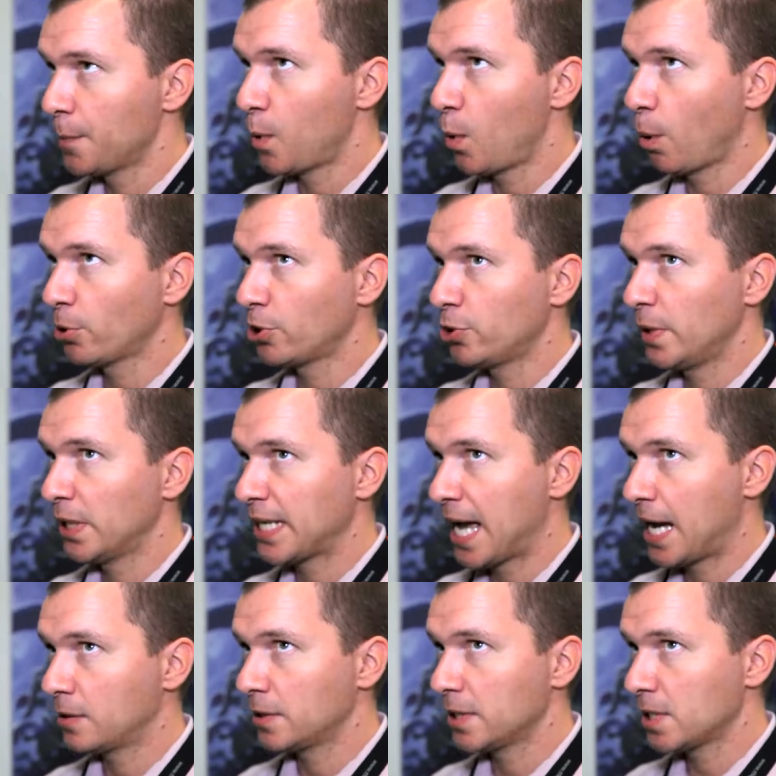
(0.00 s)
But what we're doing
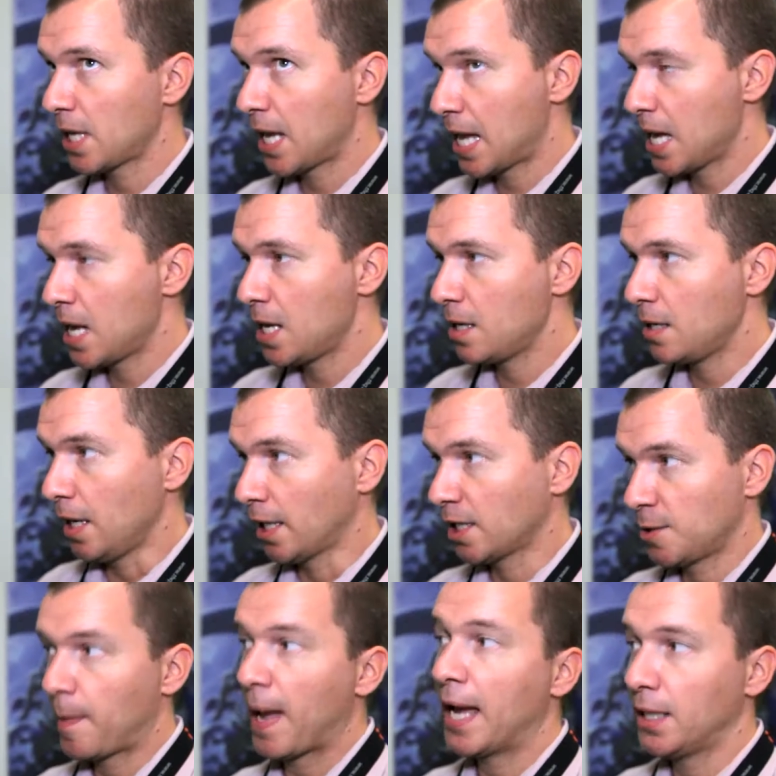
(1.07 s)
now is
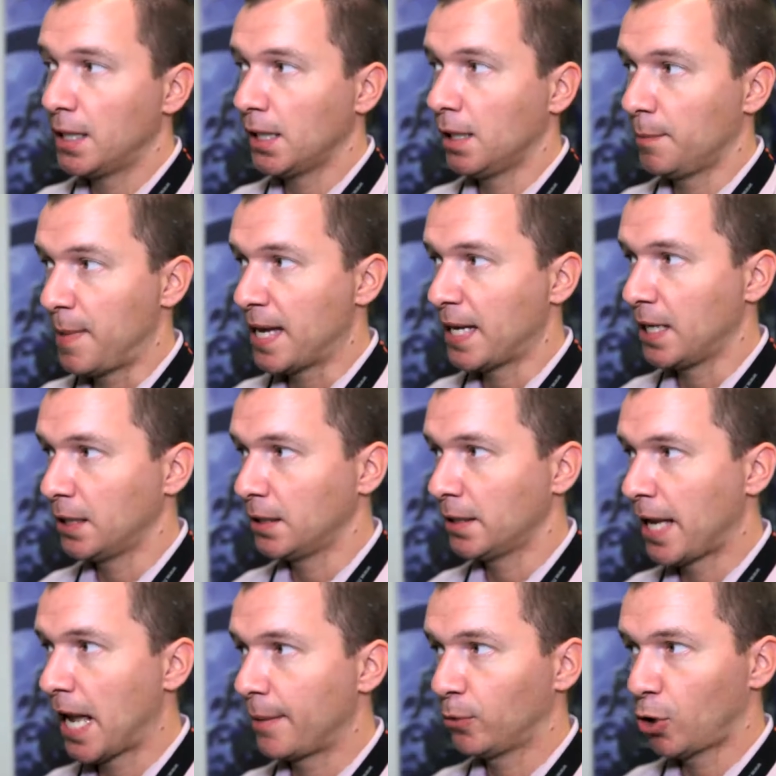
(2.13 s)
expanding it, making
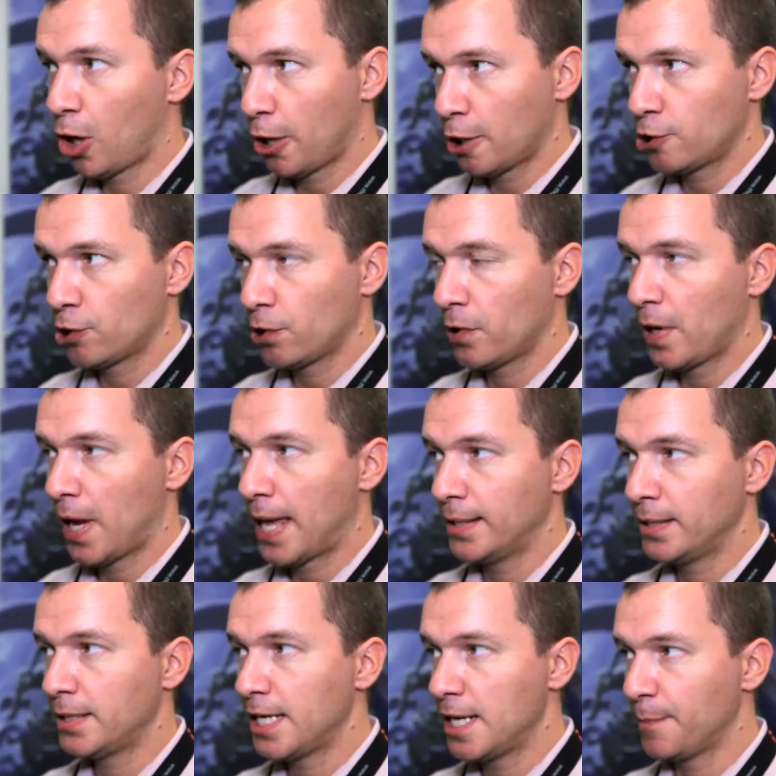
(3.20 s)
the game larger
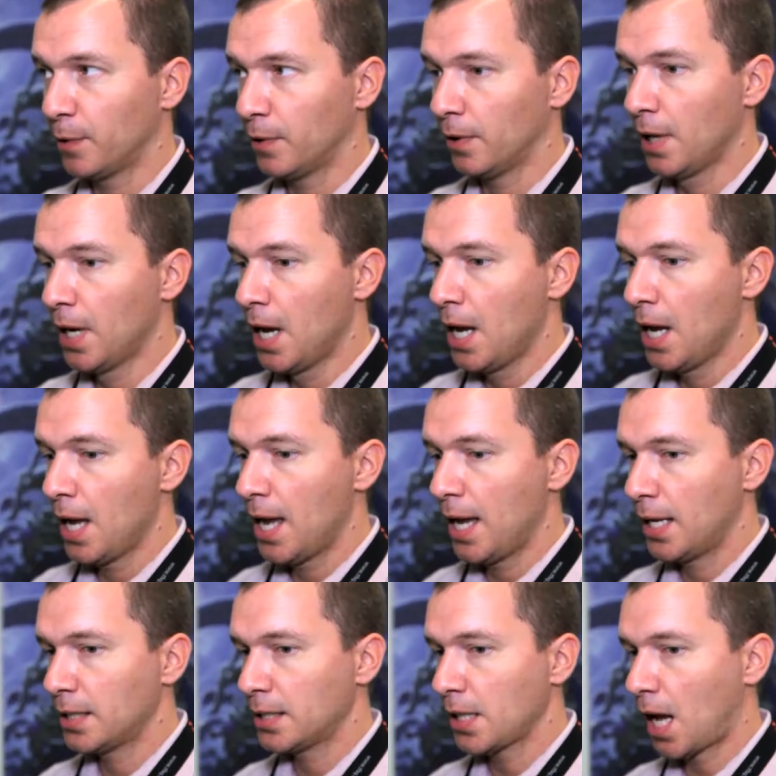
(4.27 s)
and deeper.
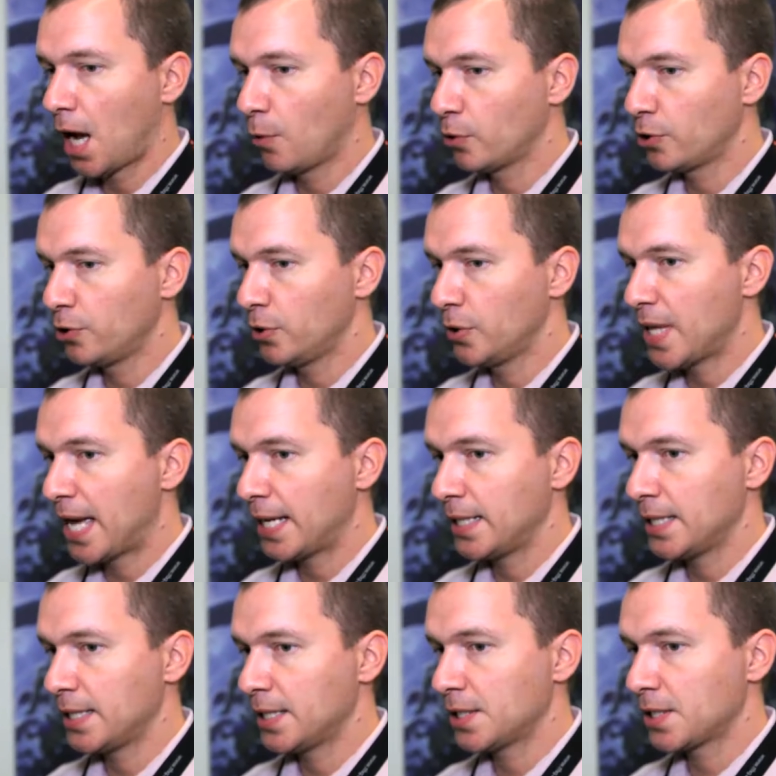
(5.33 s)
And how we're doing that
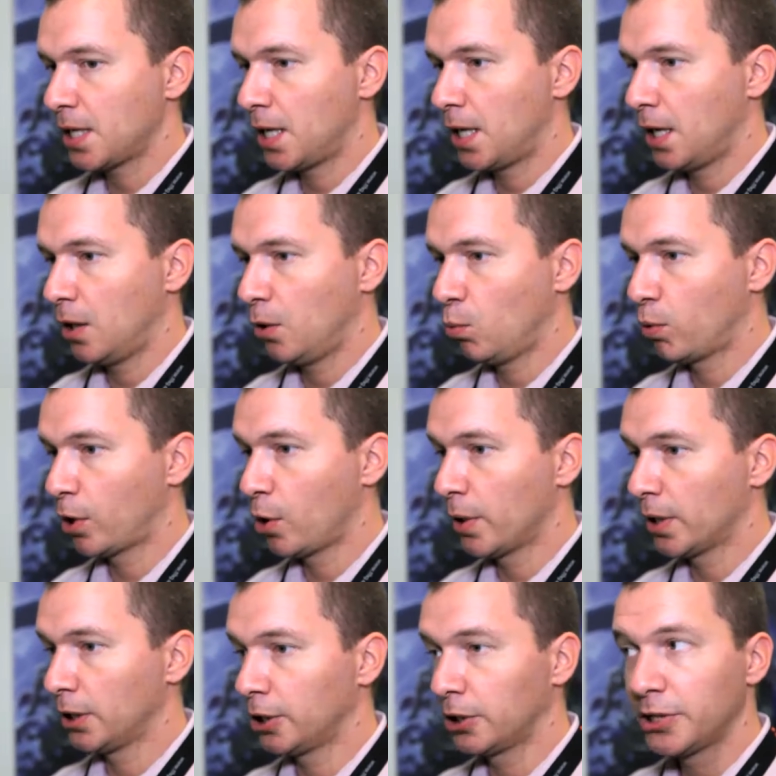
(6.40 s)
is we're
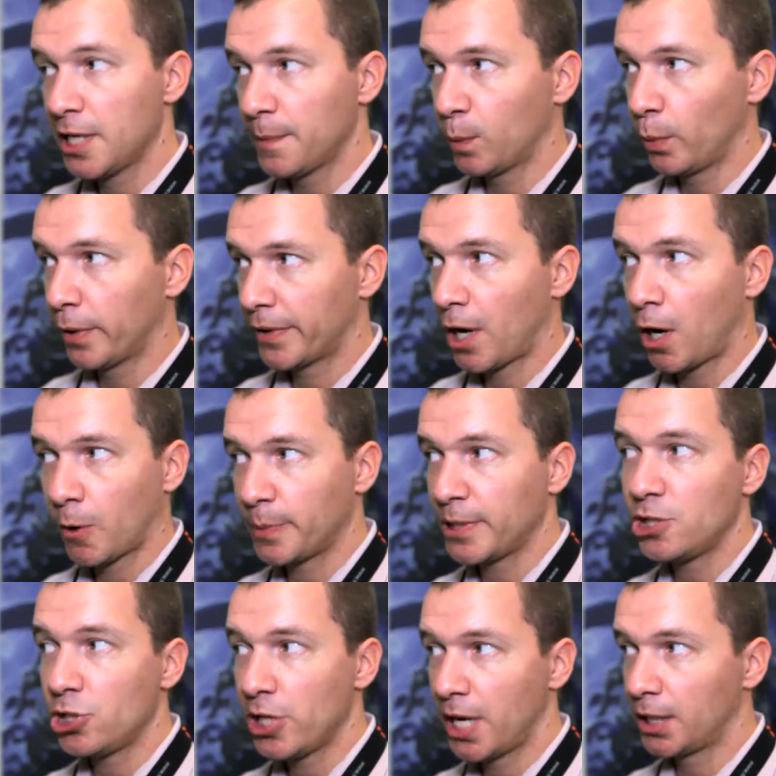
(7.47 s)
going a little deeper with the
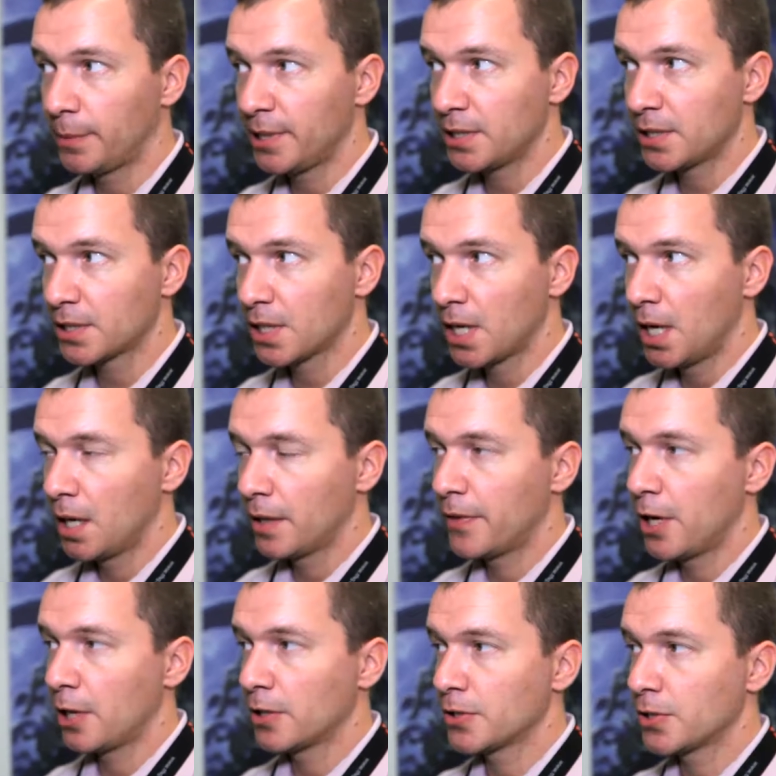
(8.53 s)
RPG elements.
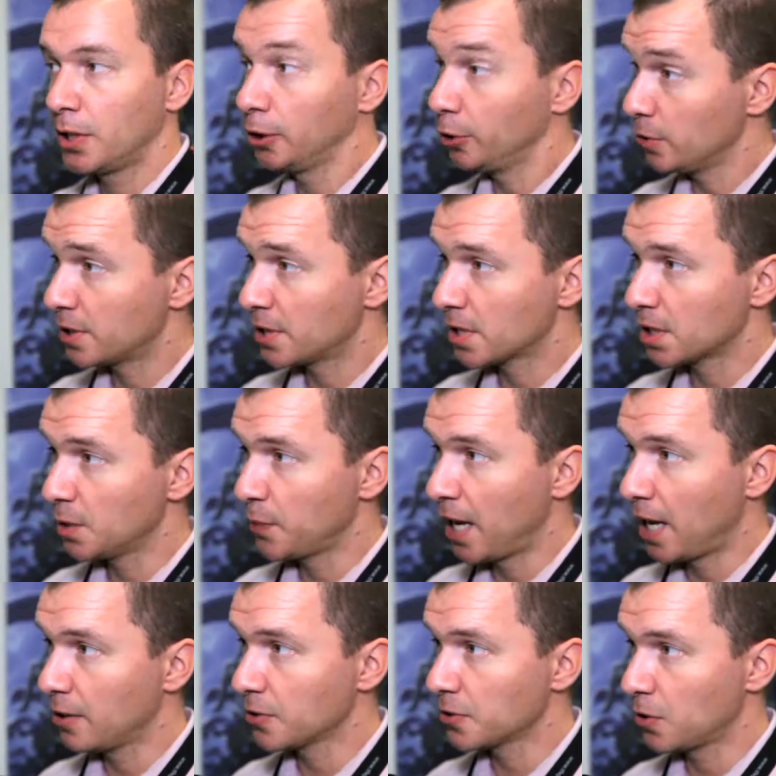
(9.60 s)
There's a loot system
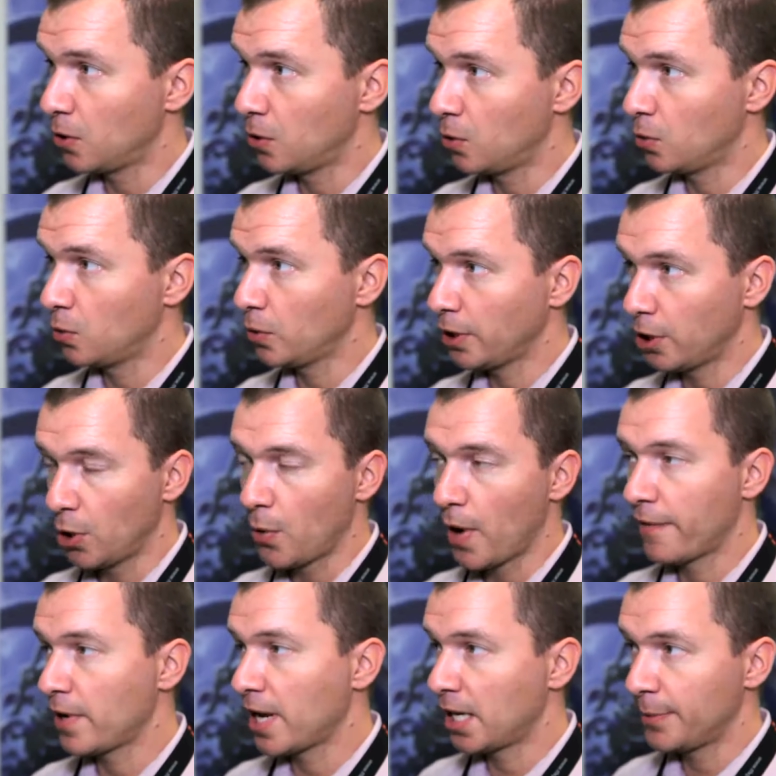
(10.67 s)
now, so
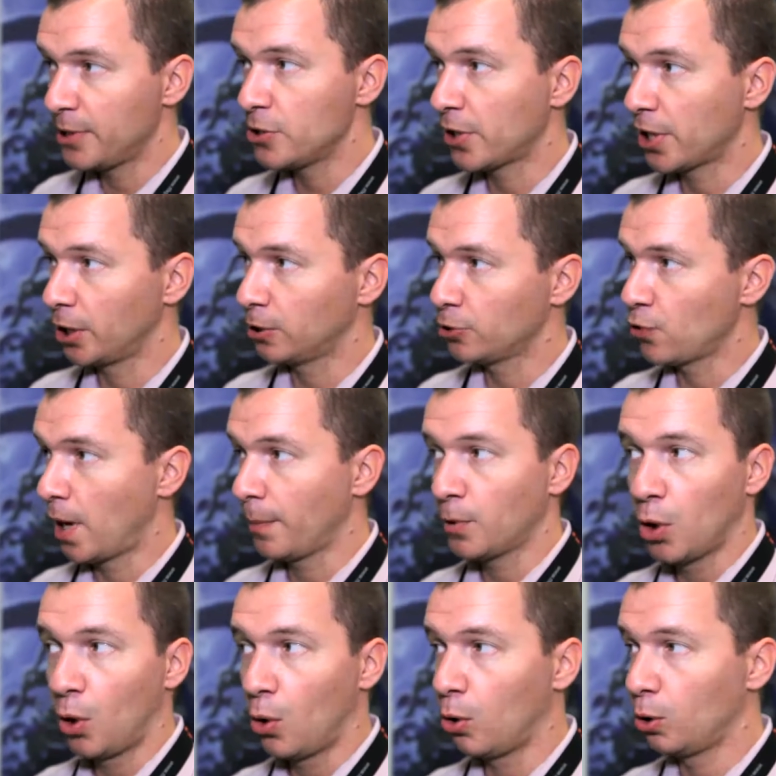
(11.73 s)
every enemy you kill
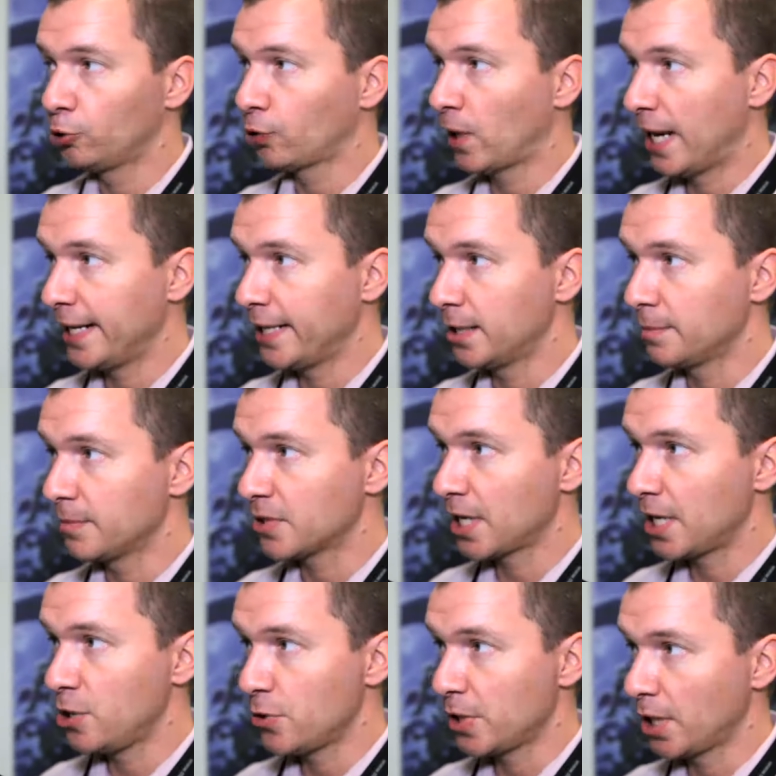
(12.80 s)
drop gold or items,
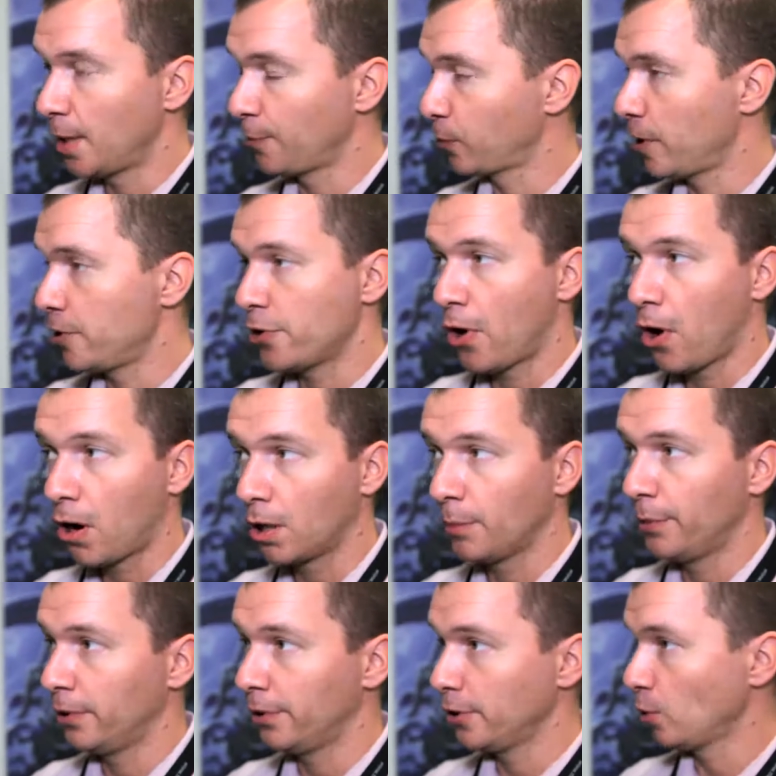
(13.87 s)
and you can upgrade your
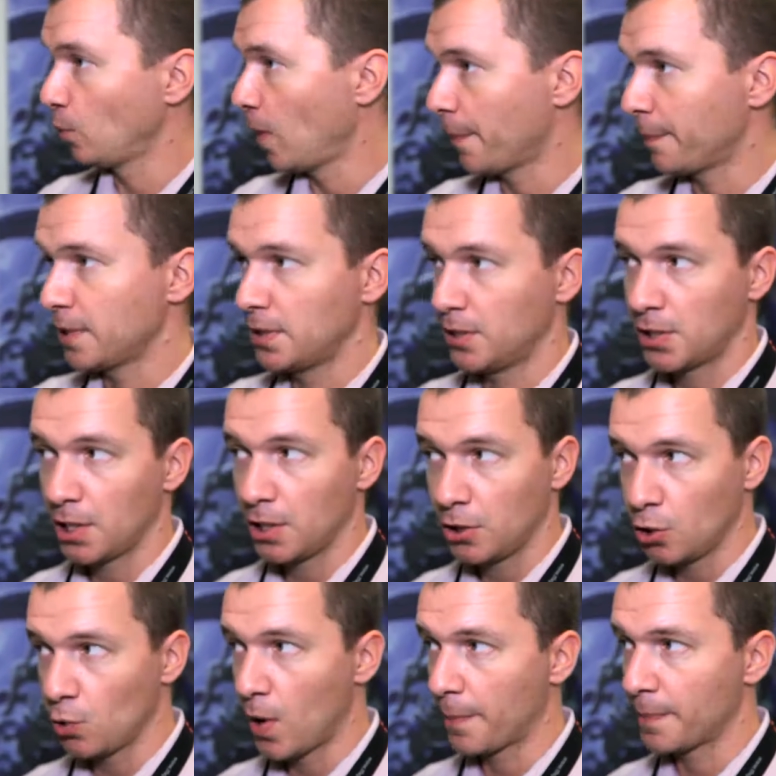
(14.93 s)
armor, your weapons, get
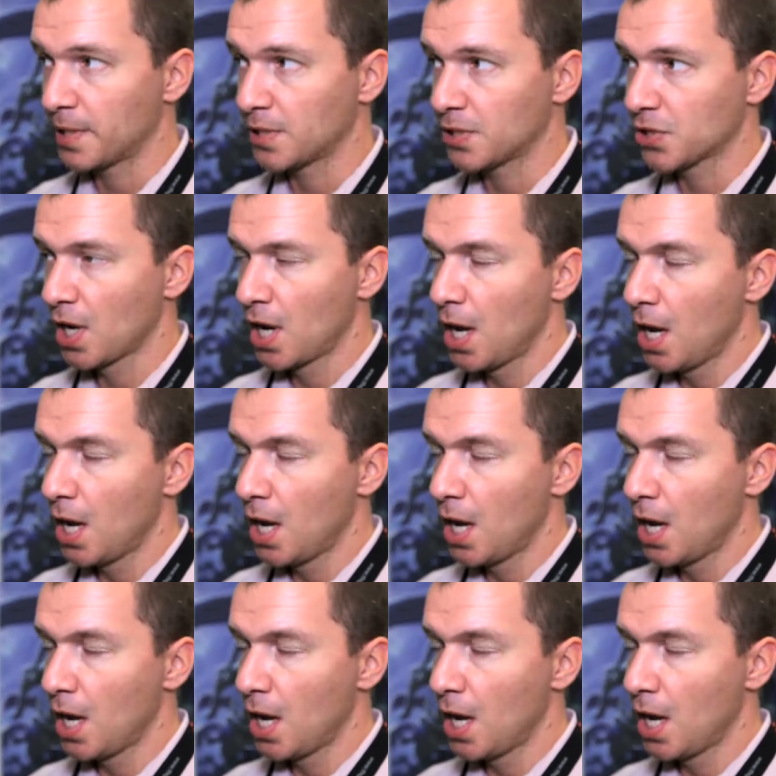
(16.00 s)
new weapons.